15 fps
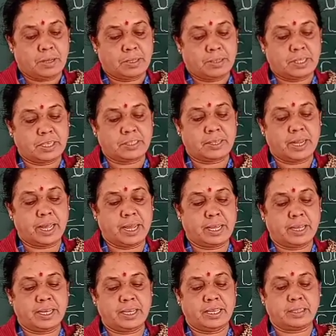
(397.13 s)
This
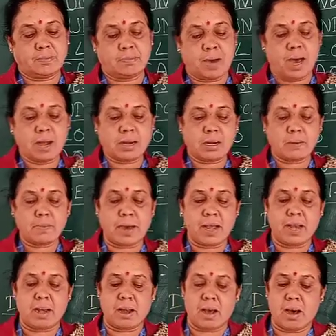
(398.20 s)
day is marked by
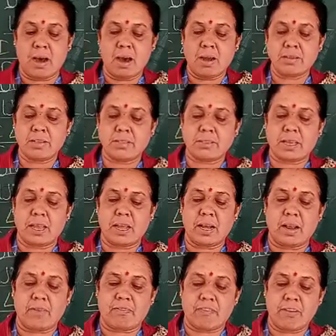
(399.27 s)

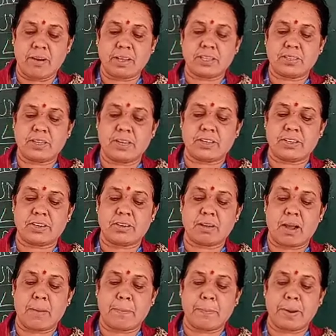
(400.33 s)
large-scale afforestation
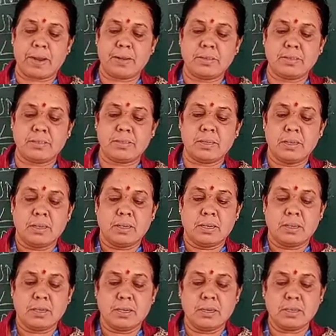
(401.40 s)
campaigns,
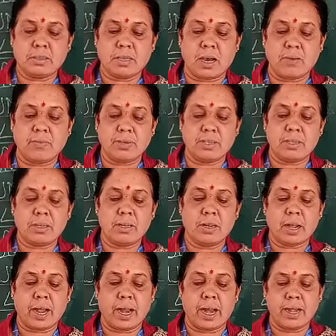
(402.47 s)
earth
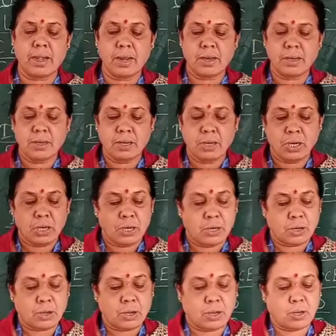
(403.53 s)
hour, and
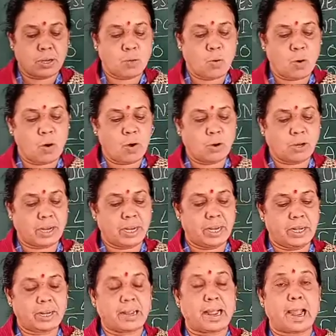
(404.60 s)
go
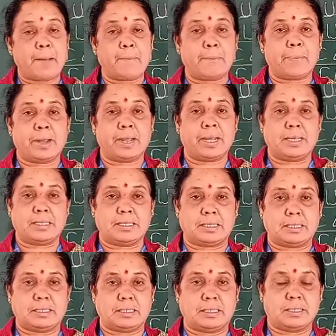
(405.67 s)
green
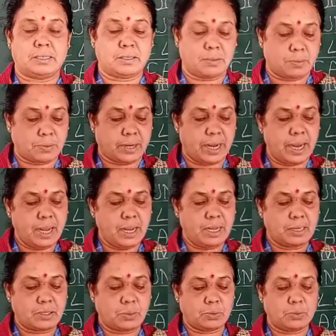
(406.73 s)
campaigns.
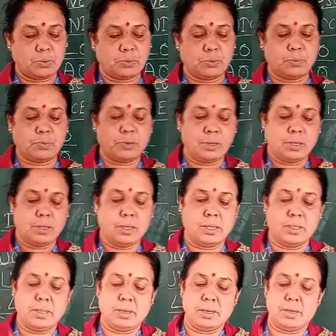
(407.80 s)
Okay, so
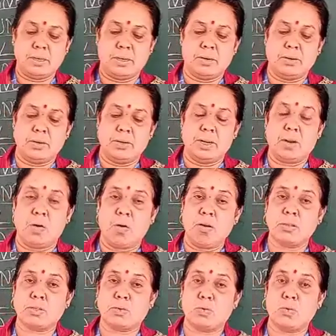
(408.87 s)
in all
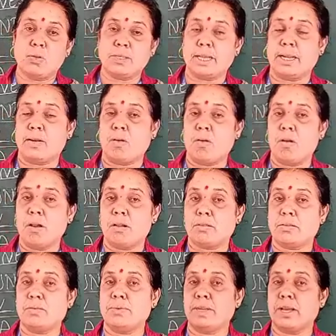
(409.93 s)
schools and all
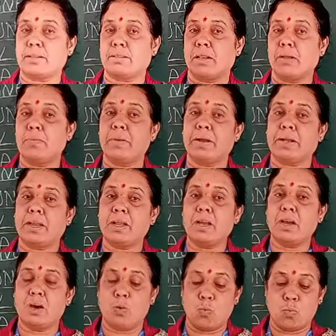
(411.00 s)
also we are
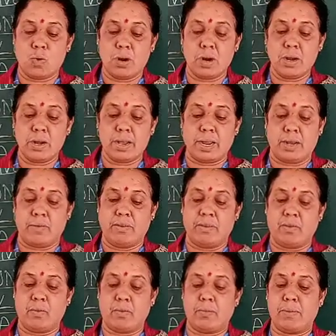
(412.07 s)
celebrating World
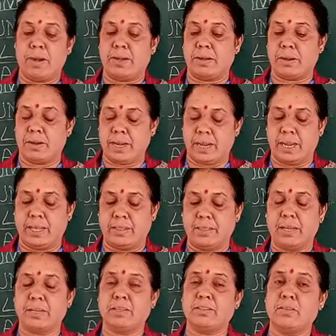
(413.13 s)
Environment Day.
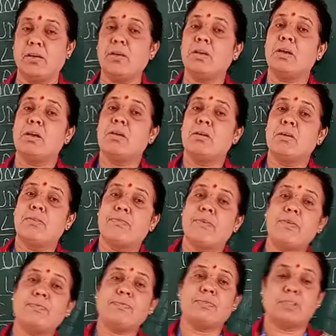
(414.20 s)
That is on
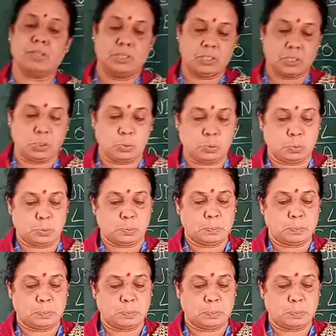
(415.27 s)
5th June.